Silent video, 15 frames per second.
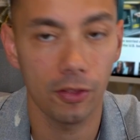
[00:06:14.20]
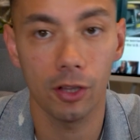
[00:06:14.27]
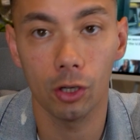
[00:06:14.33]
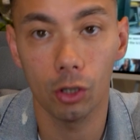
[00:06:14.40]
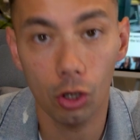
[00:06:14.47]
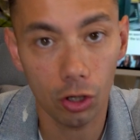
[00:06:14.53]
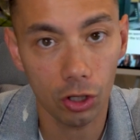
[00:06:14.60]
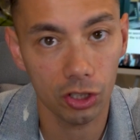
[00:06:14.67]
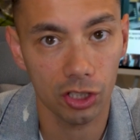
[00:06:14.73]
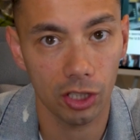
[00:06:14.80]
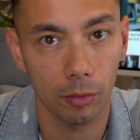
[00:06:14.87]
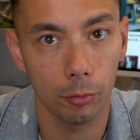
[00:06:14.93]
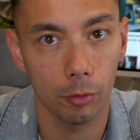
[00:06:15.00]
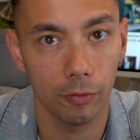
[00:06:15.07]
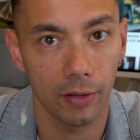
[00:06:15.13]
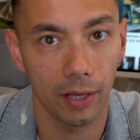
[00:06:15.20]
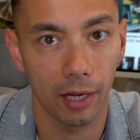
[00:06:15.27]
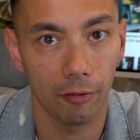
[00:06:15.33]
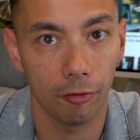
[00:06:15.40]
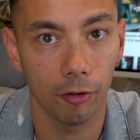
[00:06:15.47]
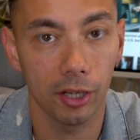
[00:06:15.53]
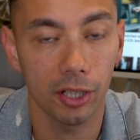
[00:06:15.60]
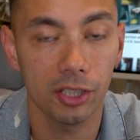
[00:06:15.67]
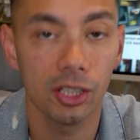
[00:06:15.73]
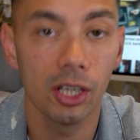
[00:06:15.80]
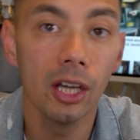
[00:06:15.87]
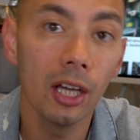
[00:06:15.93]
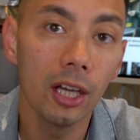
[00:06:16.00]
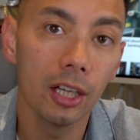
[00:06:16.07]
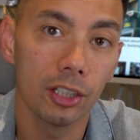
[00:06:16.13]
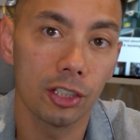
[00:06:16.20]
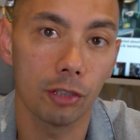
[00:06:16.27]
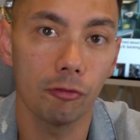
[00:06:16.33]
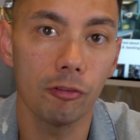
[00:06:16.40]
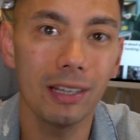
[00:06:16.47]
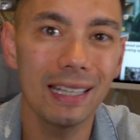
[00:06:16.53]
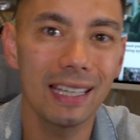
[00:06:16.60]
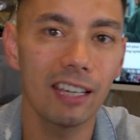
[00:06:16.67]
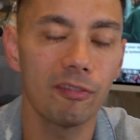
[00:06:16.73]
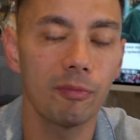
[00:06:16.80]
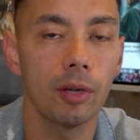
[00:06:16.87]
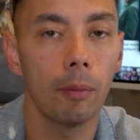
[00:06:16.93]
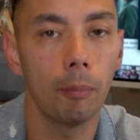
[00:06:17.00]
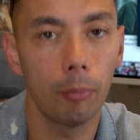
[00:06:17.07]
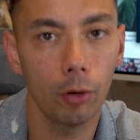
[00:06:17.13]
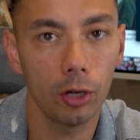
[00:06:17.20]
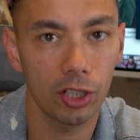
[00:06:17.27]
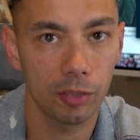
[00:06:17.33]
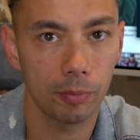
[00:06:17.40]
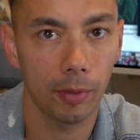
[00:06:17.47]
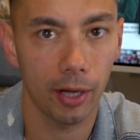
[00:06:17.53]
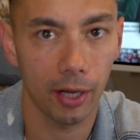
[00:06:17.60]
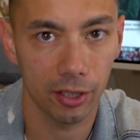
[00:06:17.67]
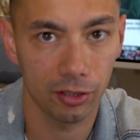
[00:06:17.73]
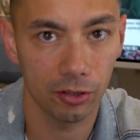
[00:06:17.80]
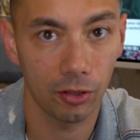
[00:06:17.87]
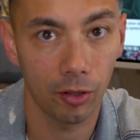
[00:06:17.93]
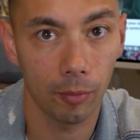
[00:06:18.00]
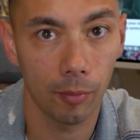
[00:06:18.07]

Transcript: the longer term moving average to really give me a bullish bias on the